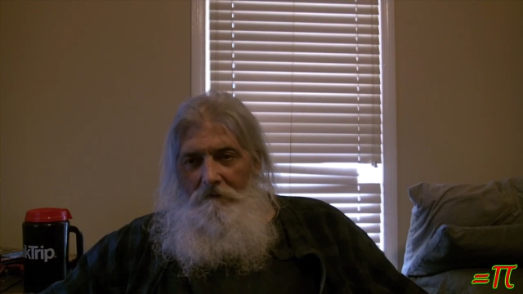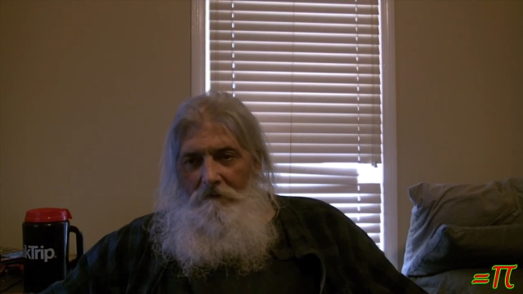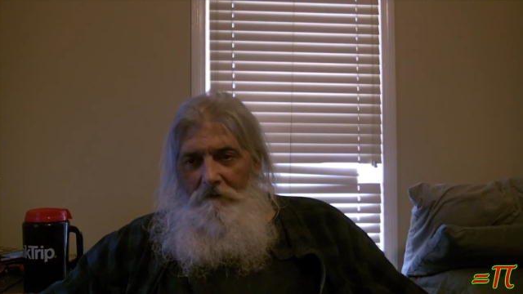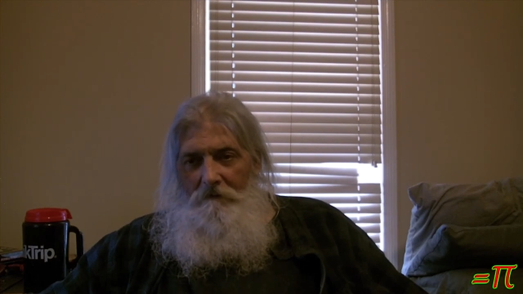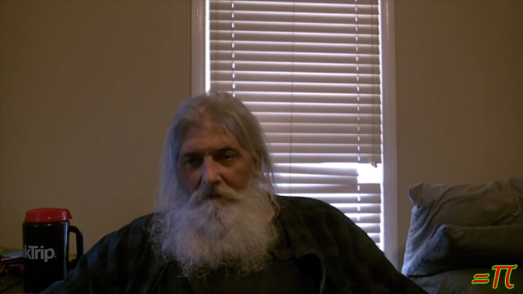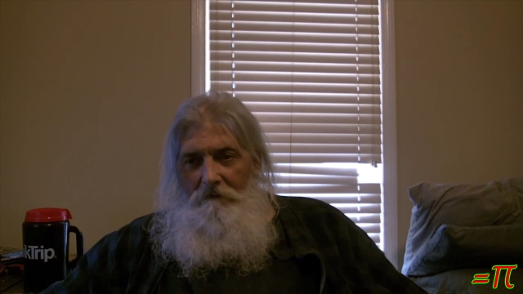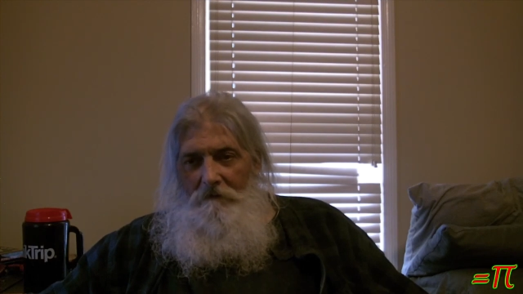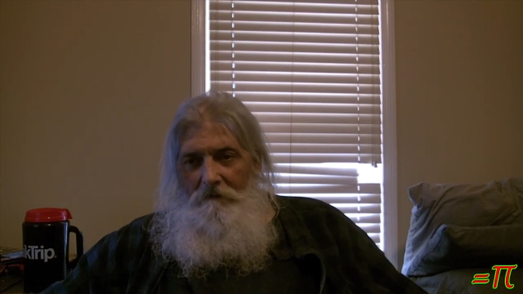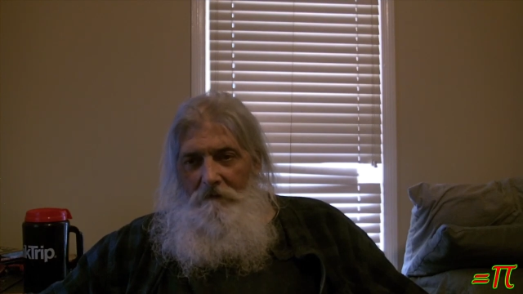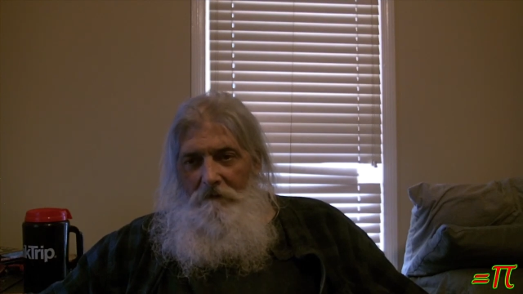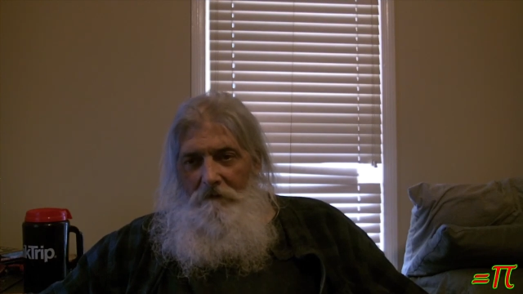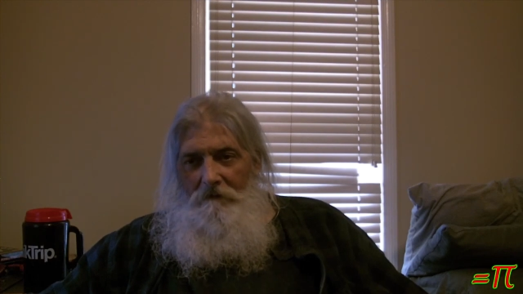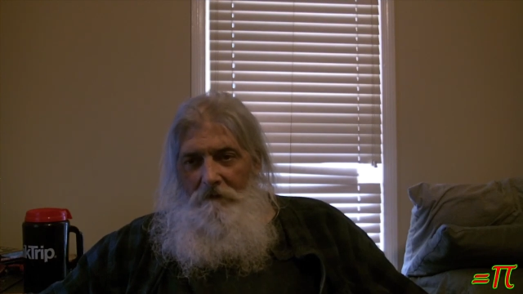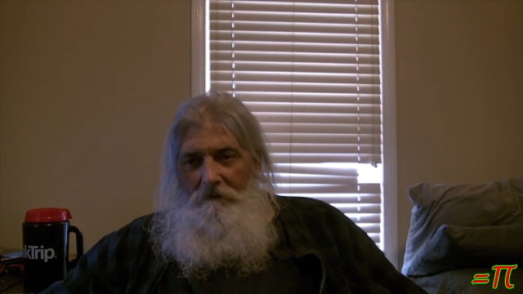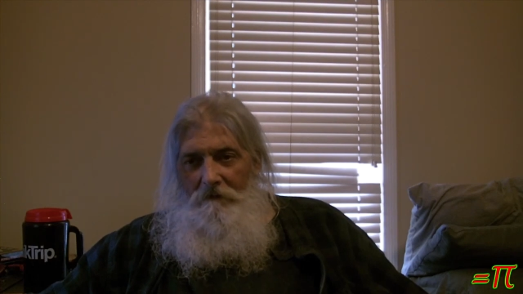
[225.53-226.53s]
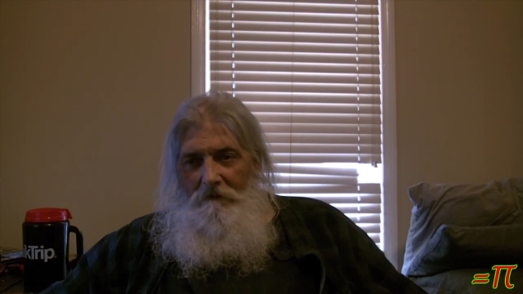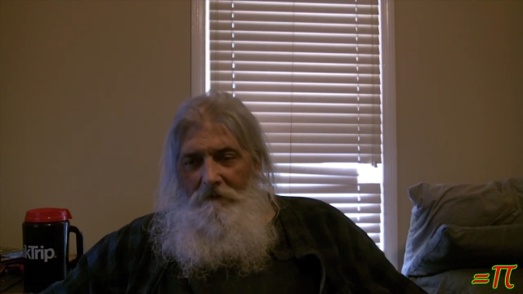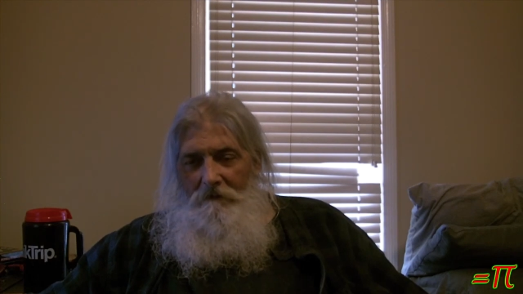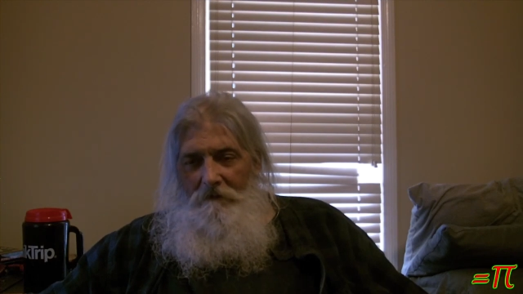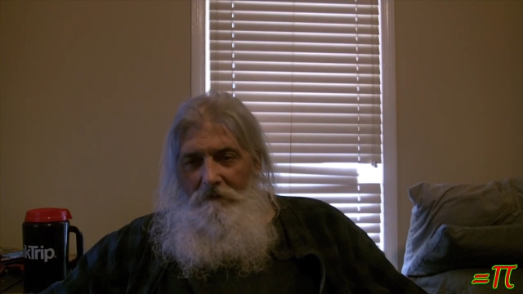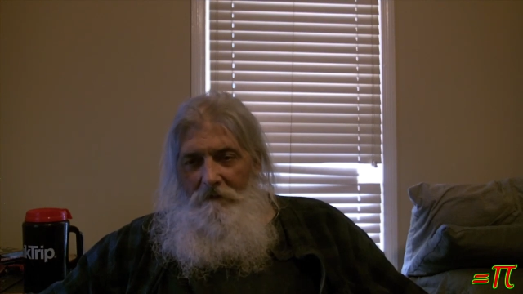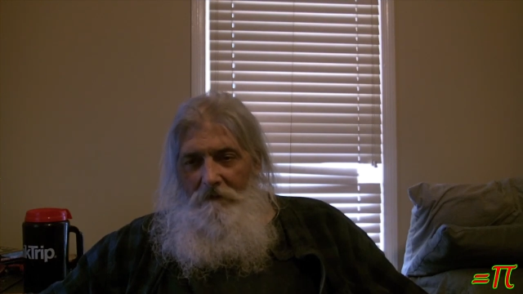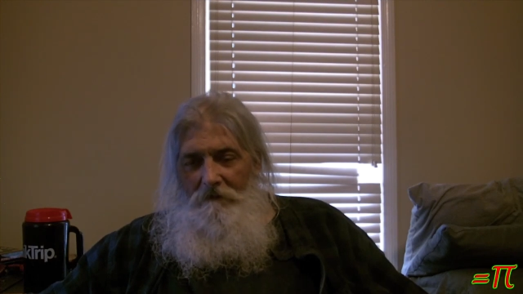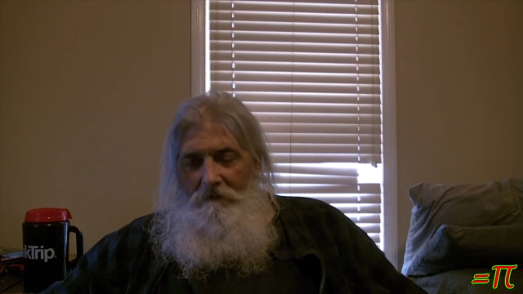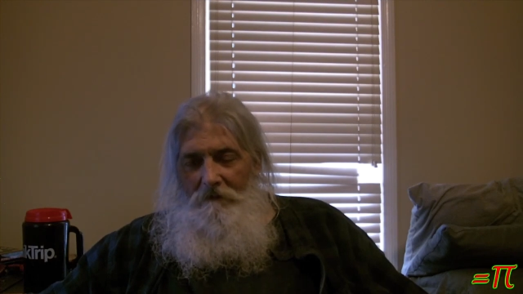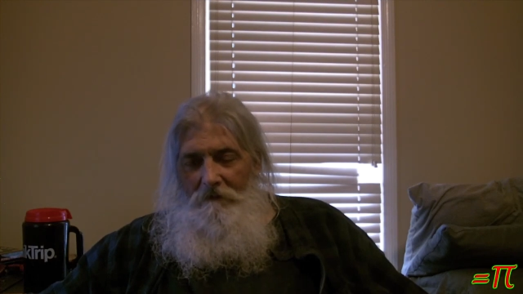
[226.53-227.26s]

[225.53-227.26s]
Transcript: Nobody speaks.